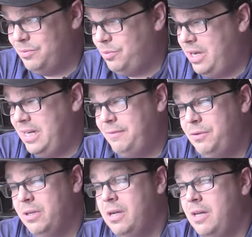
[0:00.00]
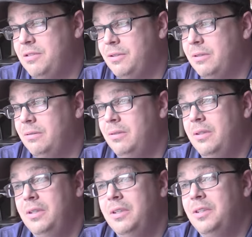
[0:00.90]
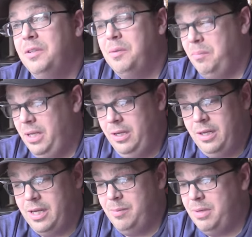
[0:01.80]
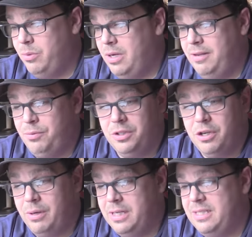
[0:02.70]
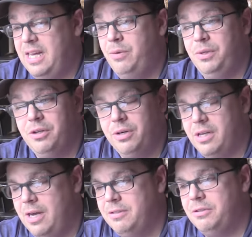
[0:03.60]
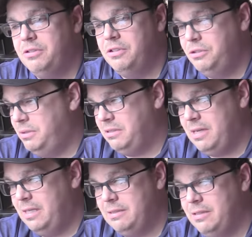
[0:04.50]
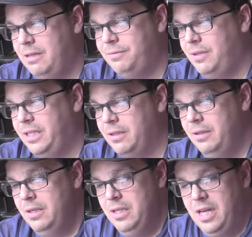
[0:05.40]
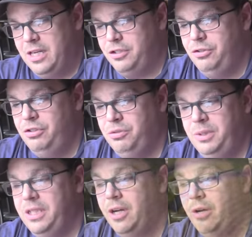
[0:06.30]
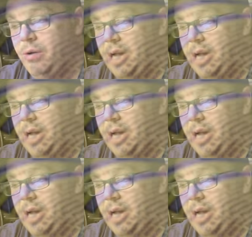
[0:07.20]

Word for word: right after a concert. Me and my wife would go out of town, we'd go to concerts and do this kind of stuff like and as soon as we'd go,